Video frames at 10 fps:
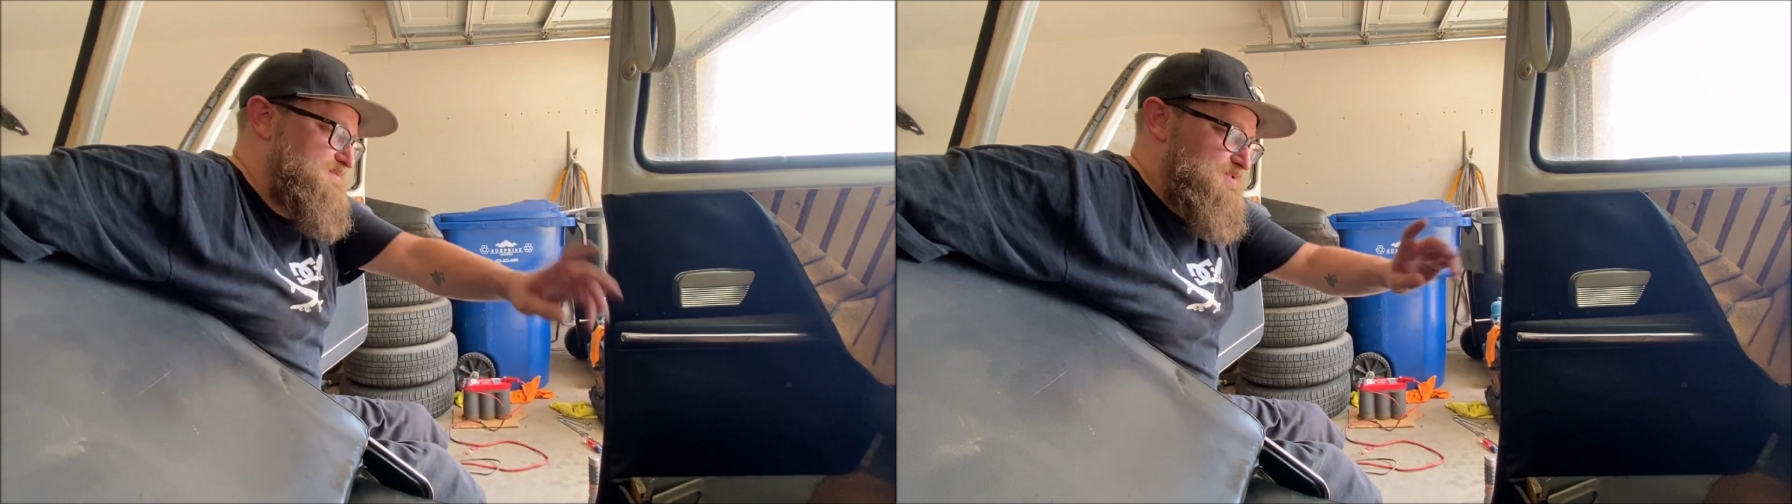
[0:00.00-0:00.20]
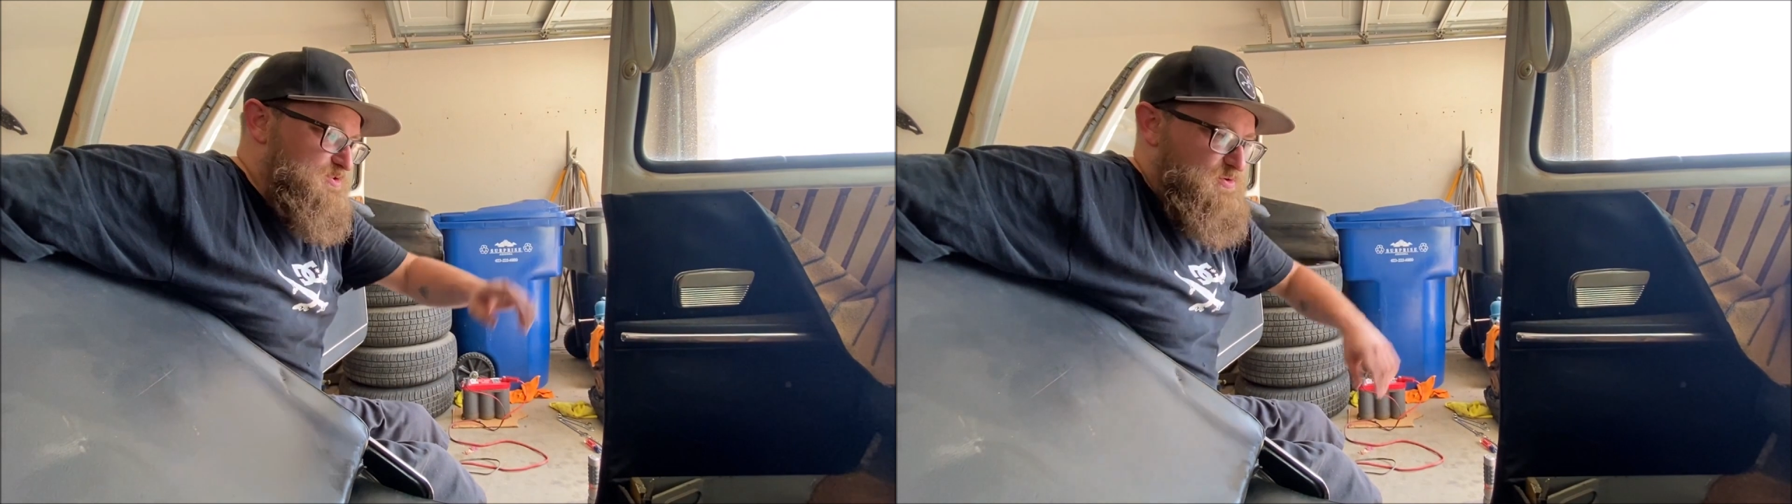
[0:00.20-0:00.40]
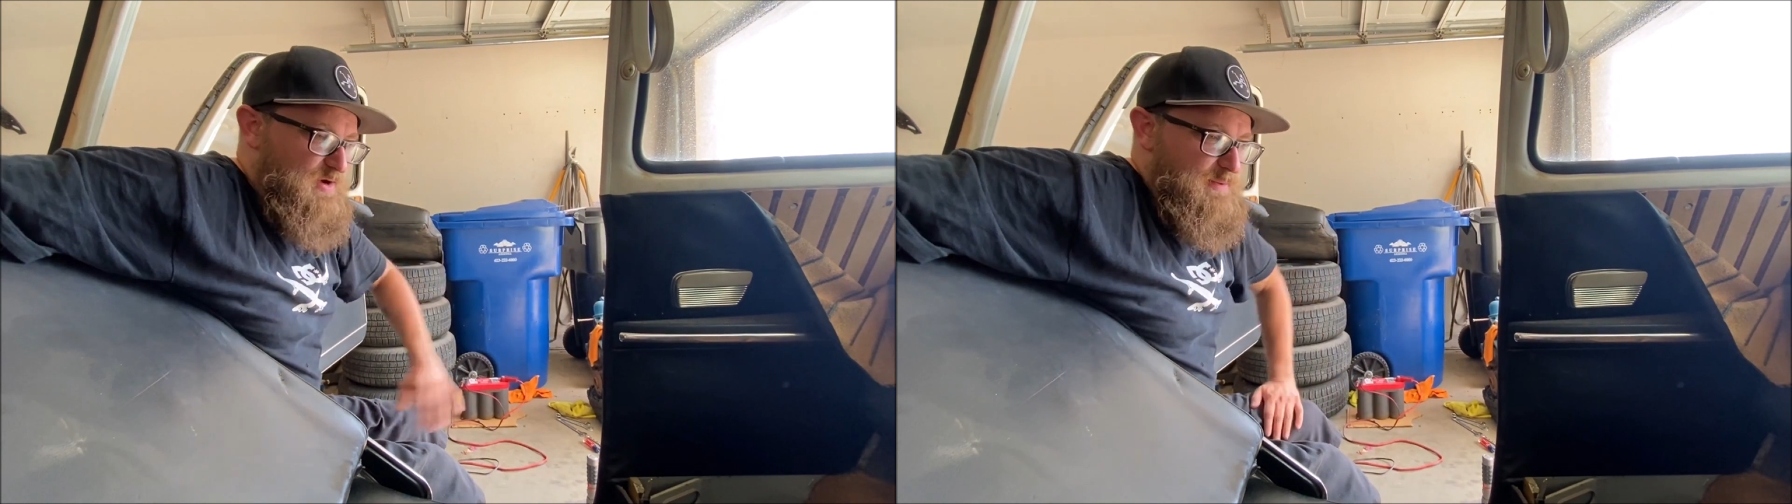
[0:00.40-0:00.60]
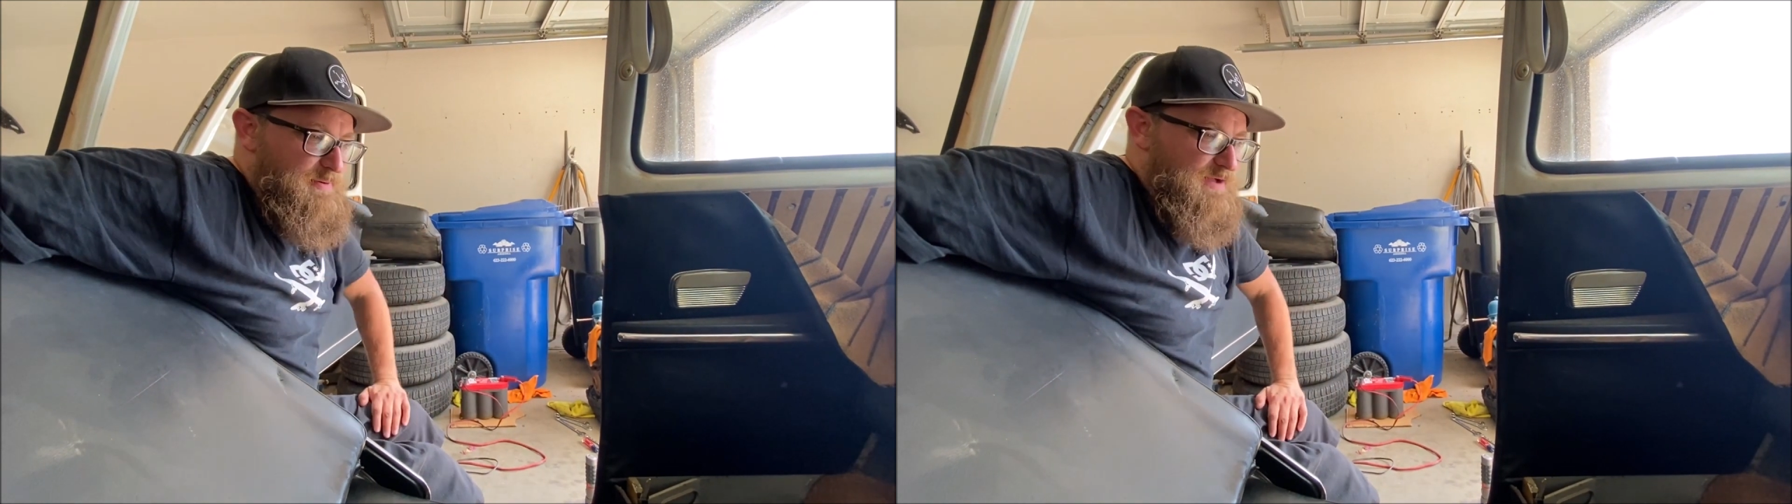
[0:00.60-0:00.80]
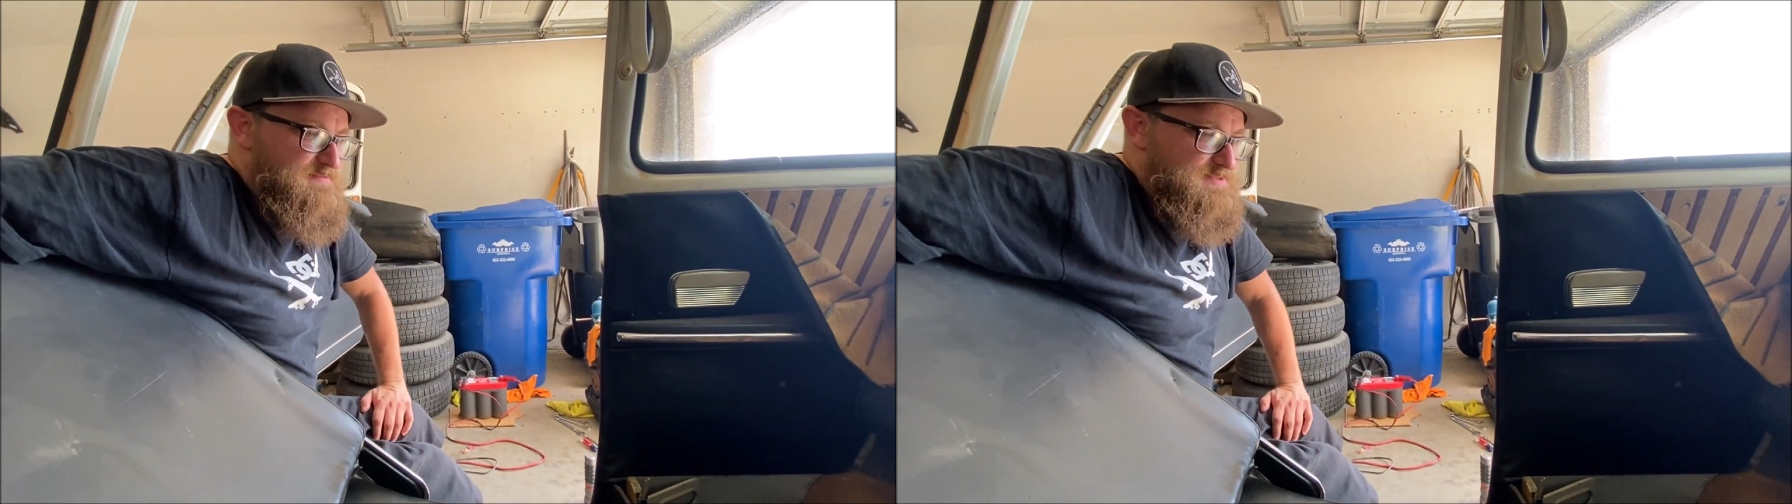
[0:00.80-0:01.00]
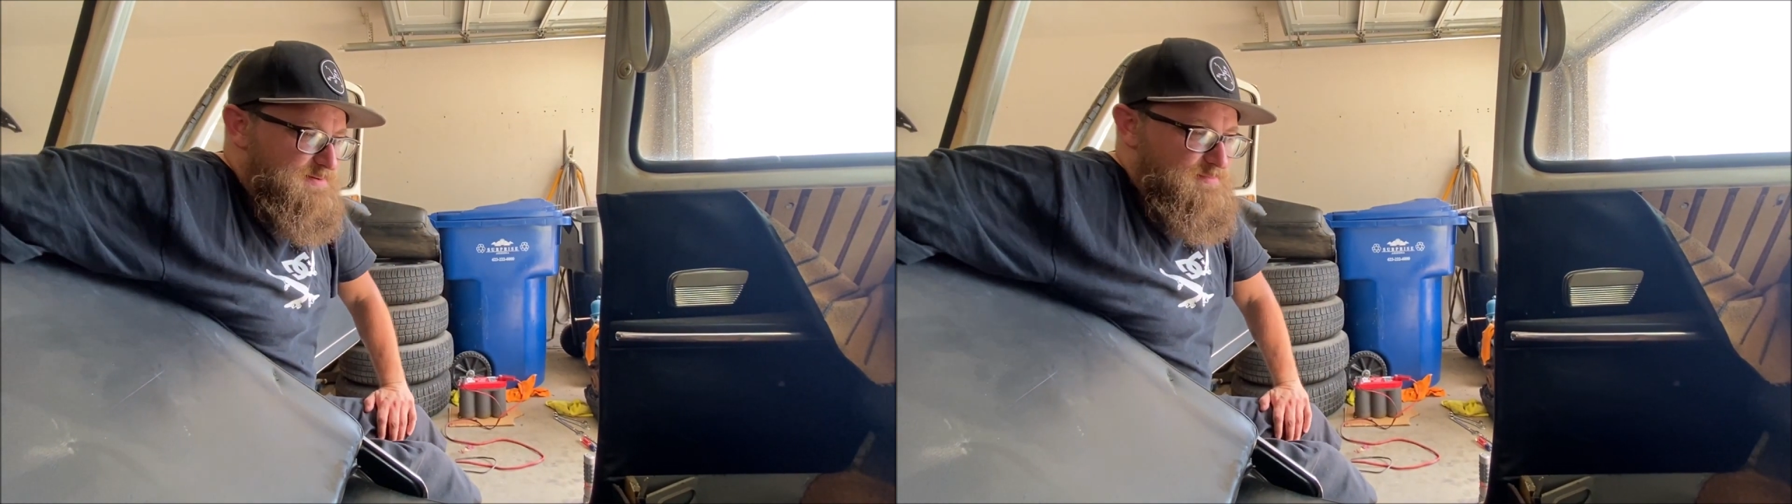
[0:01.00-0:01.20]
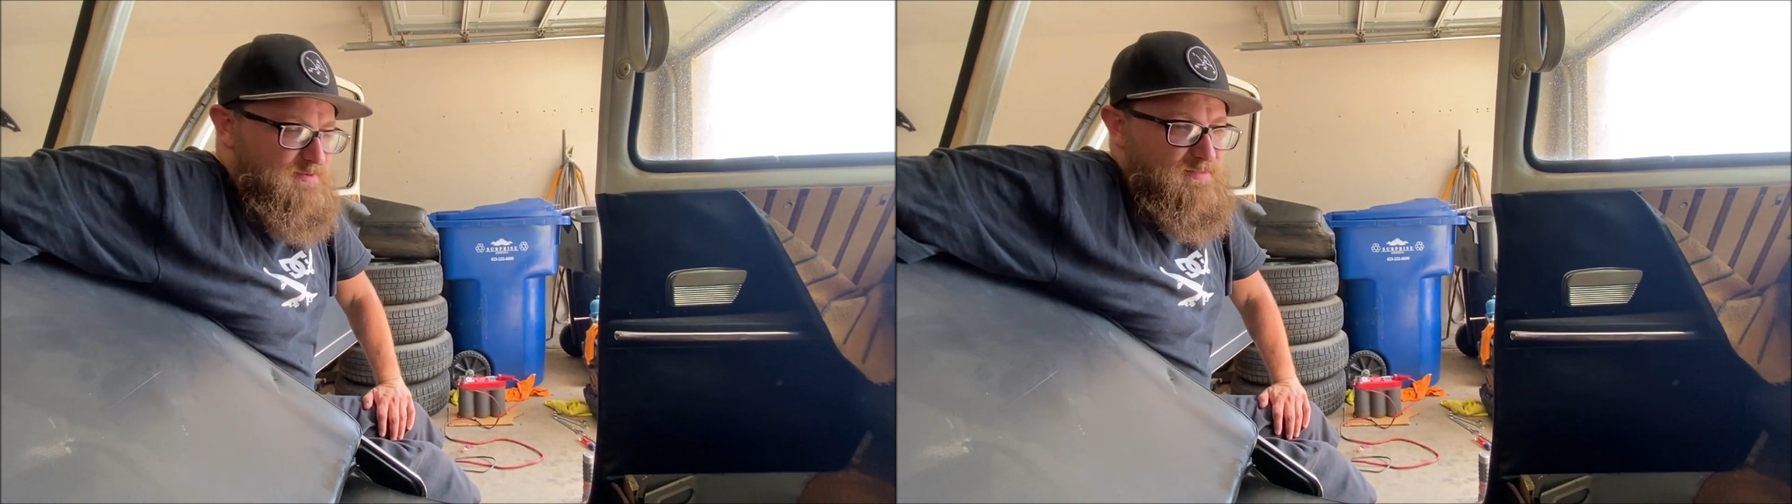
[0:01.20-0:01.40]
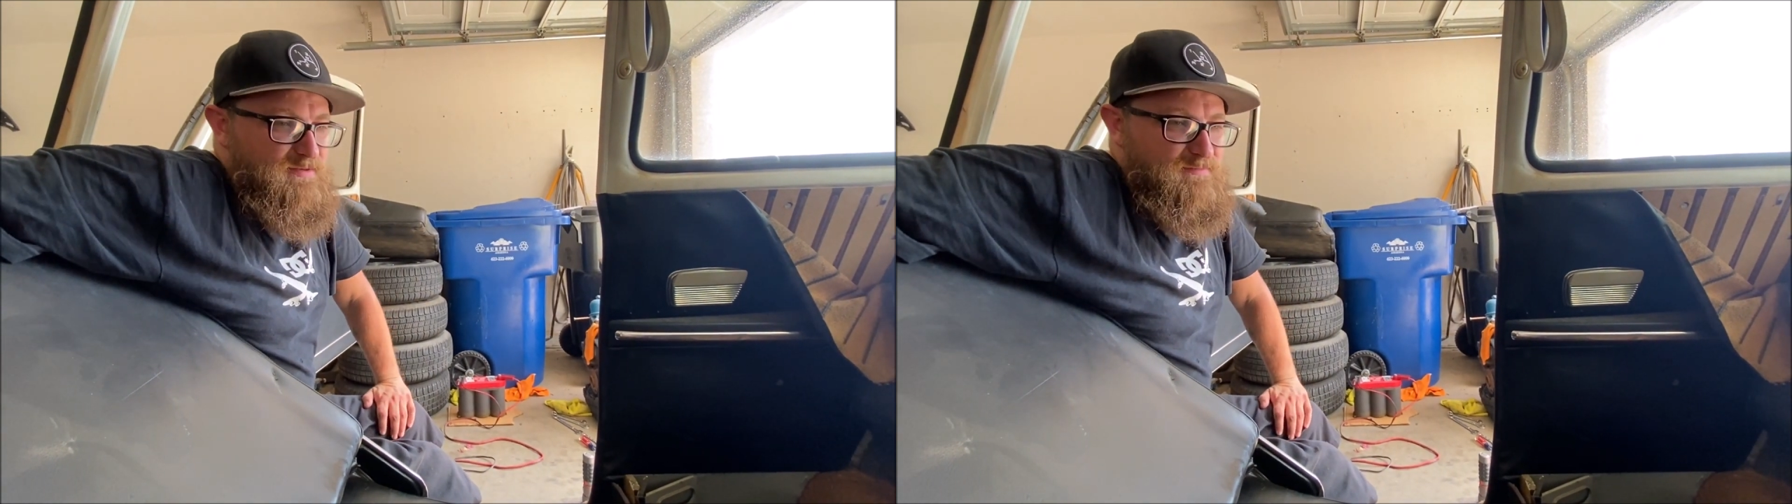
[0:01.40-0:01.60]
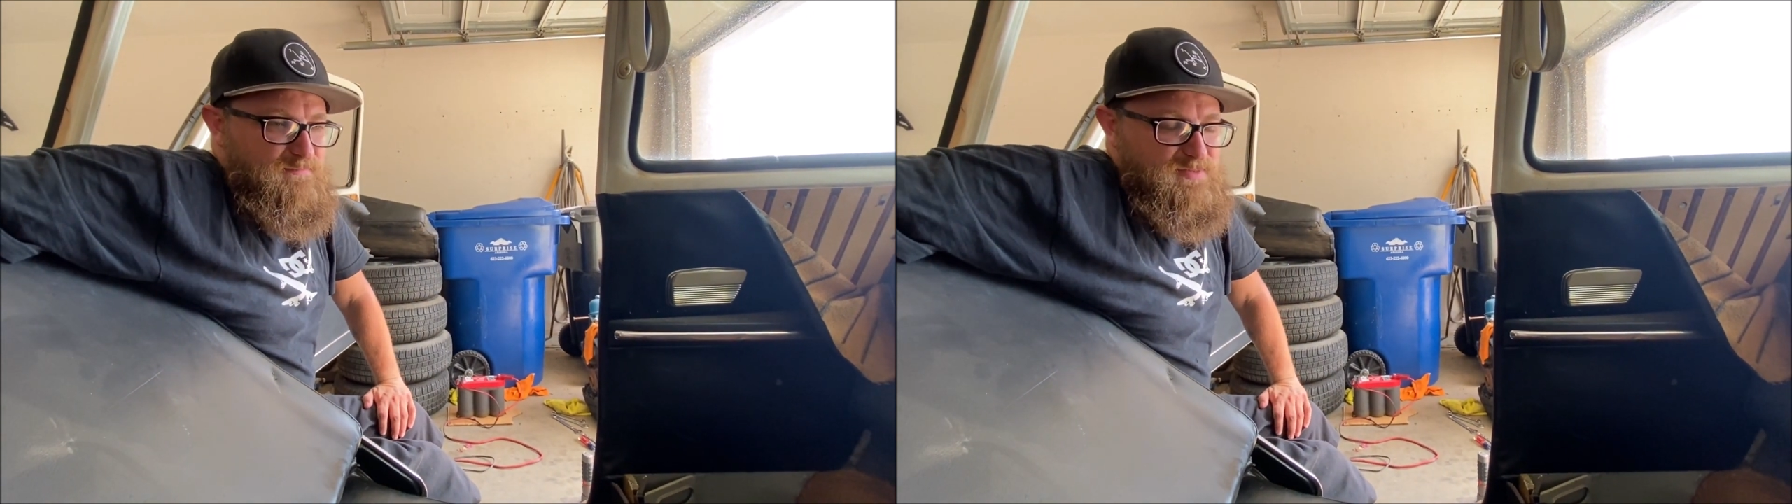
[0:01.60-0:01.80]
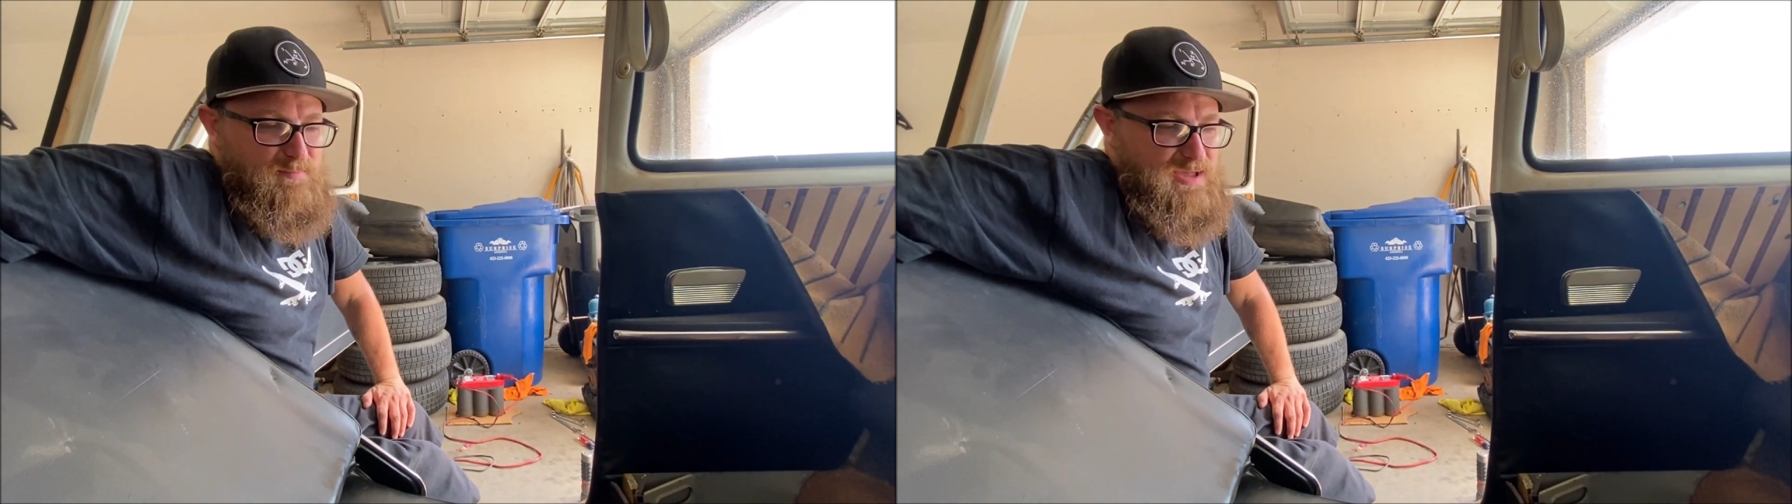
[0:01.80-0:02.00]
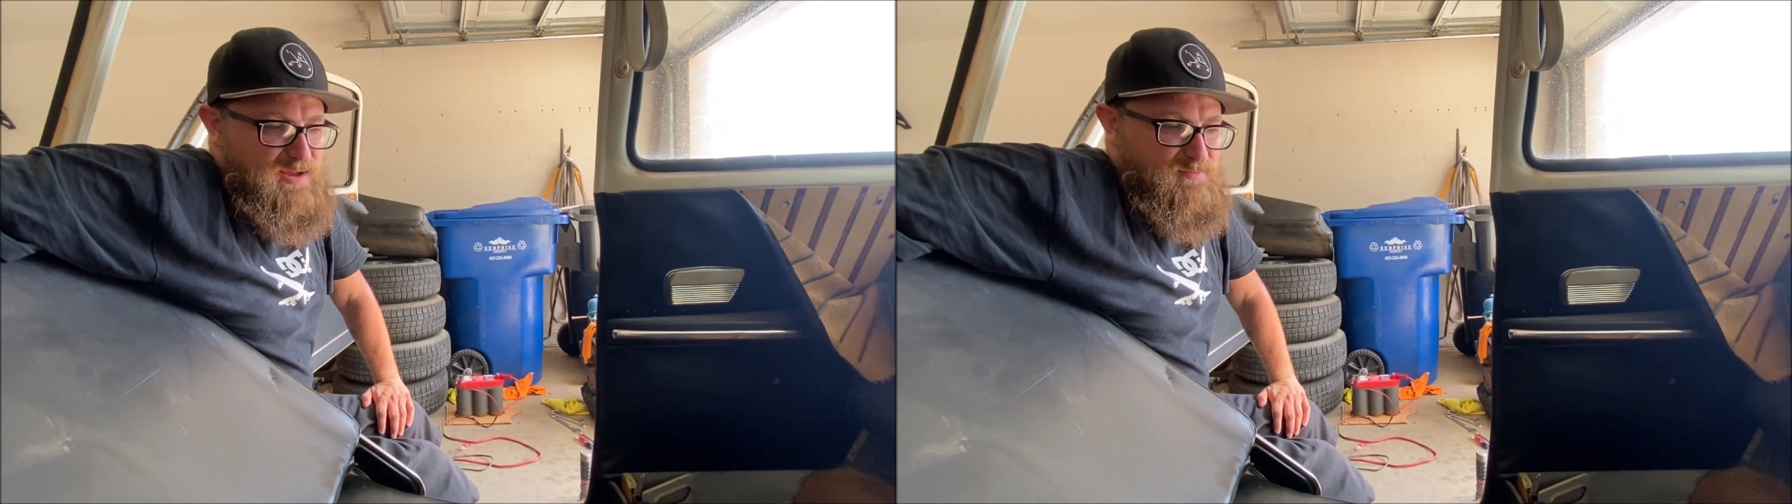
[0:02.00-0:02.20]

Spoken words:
scrape off some of the paint